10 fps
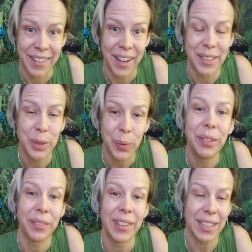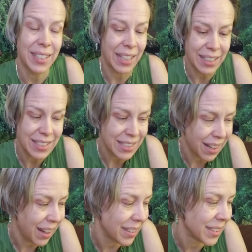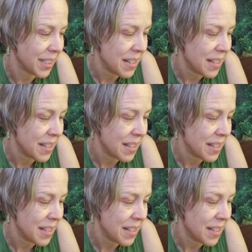a twin, that is not,